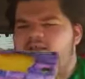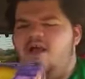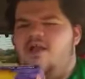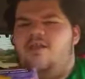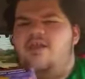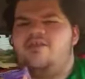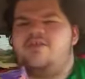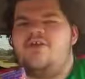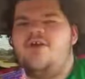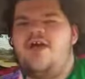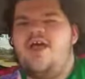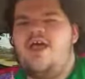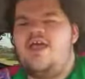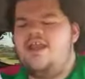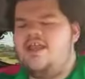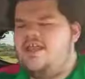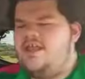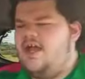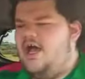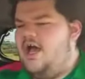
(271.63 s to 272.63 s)
So let's go
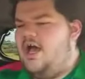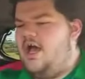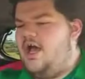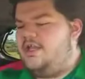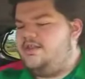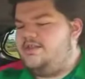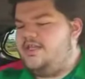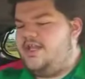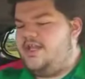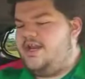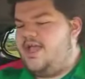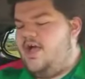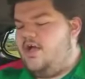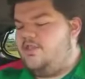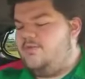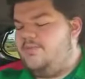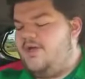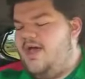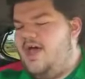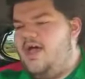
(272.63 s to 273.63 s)
ahead and uh, take it
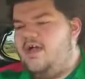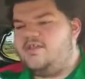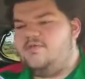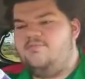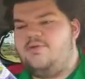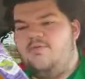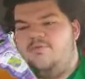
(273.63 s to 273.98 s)
out of the box.